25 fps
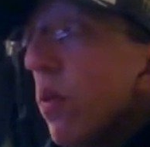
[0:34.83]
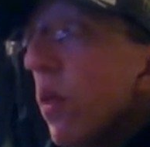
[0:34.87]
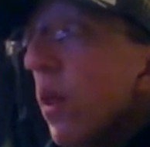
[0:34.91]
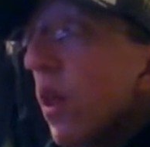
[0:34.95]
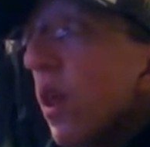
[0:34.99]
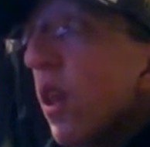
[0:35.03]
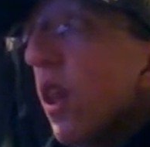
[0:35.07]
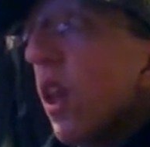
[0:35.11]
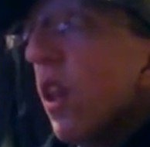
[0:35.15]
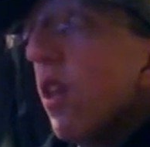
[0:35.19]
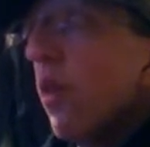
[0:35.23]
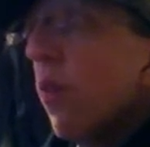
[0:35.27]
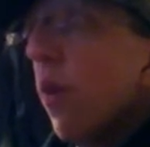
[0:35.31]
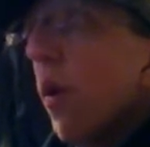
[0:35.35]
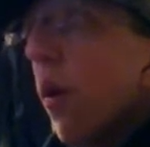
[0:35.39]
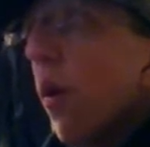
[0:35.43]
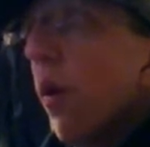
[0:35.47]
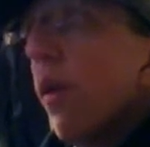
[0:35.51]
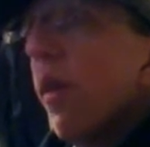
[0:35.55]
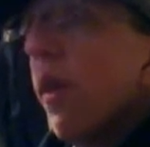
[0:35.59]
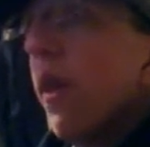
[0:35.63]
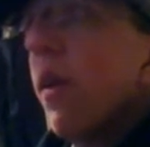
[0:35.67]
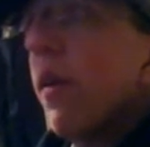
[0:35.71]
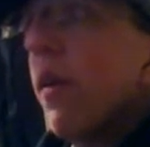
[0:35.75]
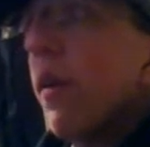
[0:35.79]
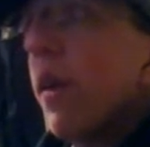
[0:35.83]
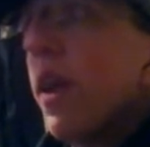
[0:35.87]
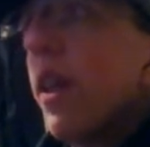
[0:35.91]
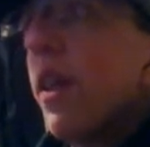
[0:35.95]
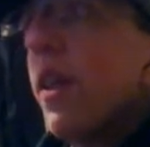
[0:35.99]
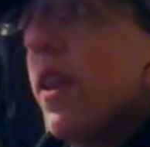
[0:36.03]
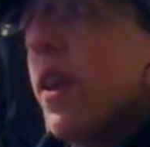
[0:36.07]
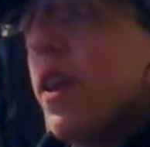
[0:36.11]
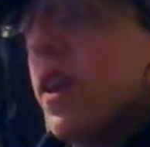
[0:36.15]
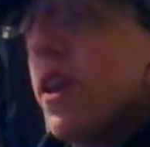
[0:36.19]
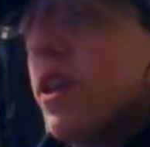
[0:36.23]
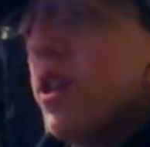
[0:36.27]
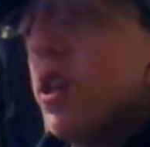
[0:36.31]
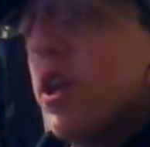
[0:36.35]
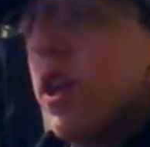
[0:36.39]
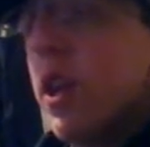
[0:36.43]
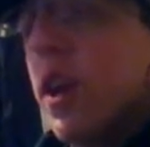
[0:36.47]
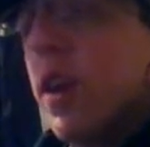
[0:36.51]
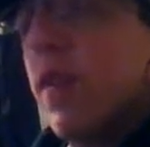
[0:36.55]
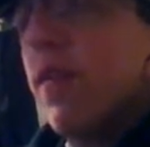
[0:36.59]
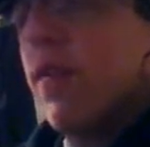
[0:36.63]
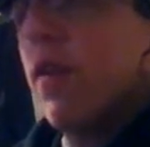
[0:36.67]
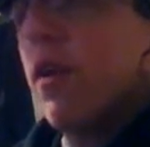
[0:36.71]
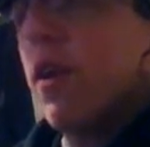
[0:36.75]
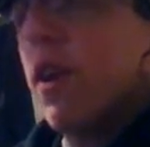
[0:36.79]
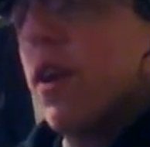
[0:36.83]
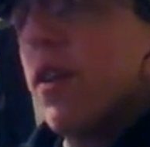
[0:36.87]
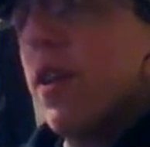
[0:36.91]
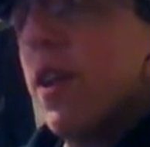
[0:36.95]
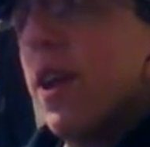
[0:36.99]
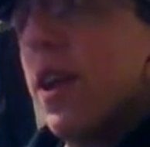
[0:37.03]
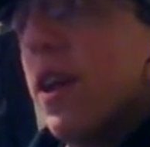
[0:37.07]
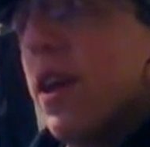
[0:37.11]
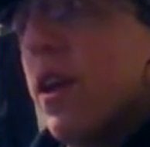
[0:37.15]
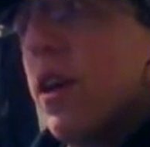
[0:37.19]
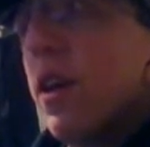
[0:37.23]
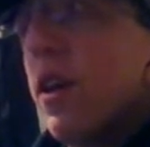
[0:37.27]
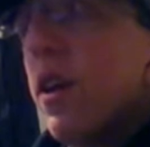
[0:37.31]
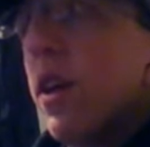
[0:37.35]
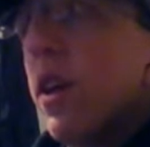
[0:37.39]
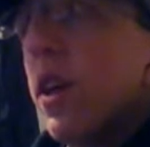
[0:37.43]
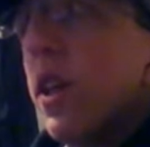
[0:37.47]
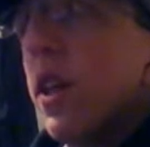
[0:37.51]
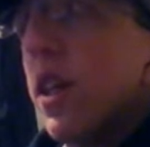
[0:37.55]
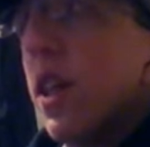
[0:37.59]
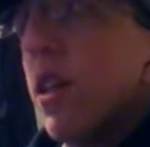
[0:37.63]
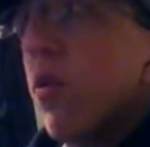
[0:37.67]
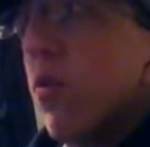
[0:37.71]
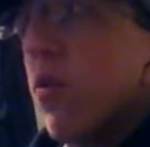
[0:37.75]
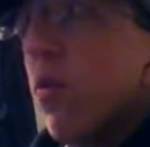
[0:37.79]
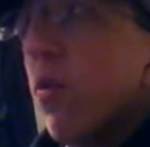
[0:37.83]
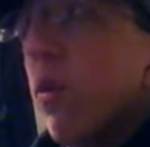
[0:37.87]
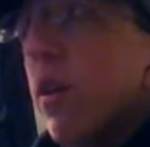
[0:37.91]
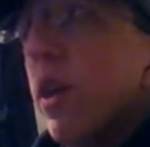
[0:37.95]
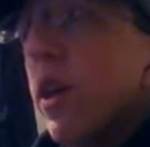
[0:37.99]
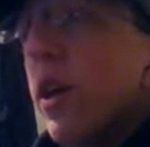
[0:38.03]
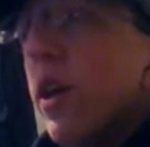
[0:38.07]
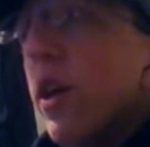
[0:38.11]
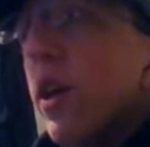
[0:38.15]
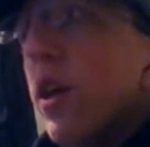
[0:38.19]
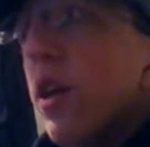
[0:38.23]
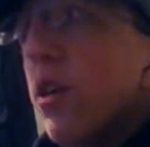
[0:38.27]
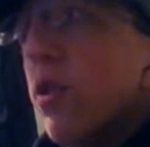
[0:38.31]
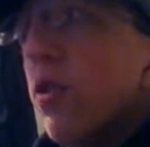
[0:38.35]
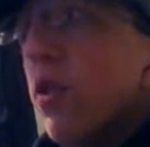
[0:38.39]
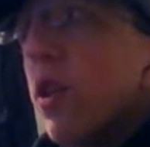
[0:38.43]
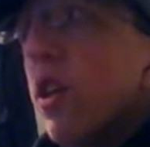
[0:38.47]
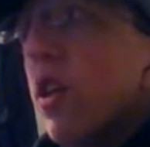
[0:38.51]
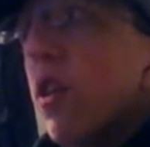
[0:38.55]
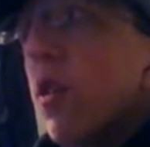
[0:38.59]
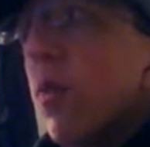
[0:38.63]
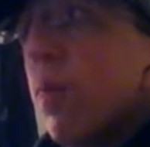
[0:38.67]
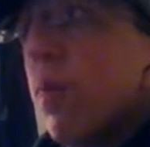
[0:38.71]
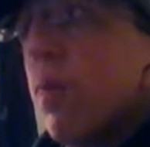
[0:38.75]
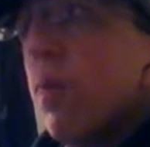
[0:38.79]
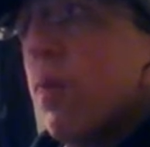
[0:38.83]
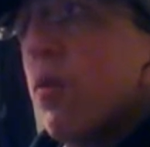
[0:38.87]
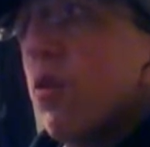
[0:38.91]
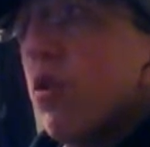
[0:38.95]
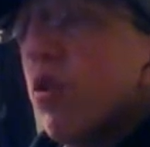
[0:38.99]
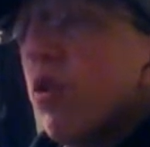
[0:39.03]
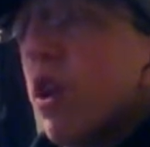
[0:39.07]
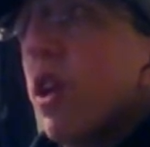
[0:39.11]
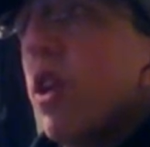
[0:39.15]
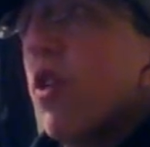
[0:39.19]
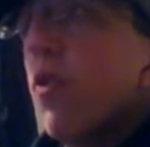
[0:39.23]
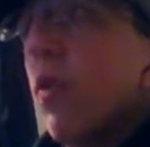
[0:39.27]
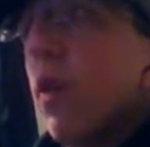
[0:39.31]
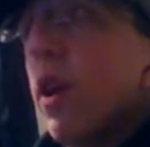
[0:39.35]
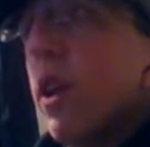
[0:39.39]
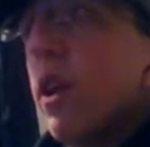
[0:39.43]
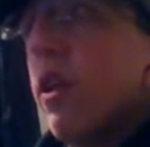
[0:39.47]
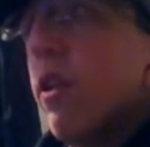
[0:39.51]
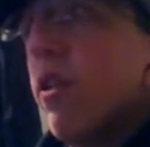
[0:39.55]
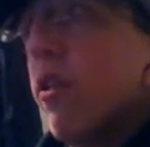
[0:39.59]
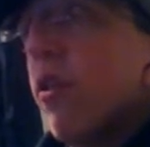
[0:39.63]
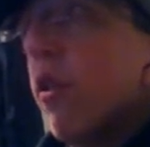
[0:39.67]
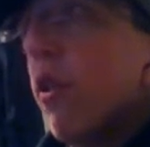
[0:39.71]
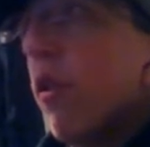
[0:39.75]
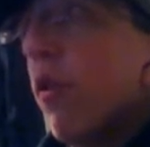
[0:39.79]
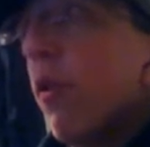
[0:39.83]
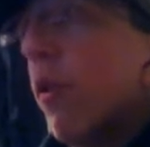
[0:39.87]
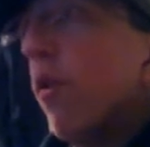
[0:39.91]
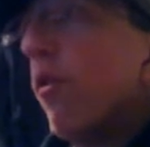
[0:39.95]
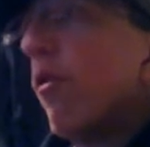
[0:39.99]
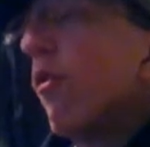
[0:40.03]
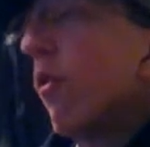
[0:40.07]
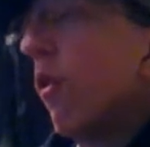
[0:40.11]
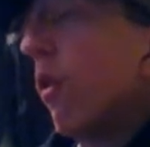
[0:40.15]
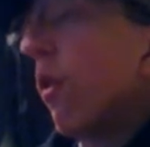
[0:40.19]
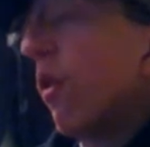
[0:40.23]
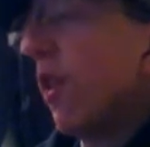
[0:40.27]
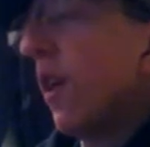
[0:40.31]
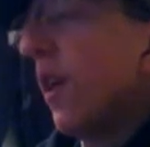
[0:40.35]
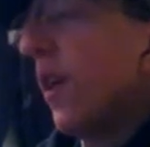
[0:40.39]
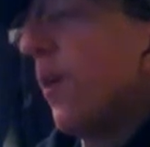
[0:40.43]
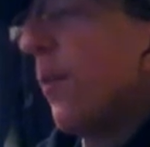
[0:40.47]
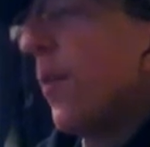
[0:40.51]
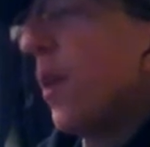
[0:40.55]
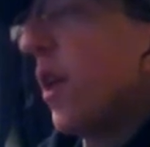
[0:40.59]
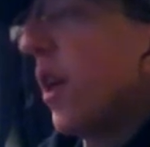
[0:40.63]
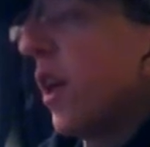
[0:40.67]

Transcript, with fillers: That's part of that leading the nation and effort. I think that's really uh, trans transferring into turnovers for our team.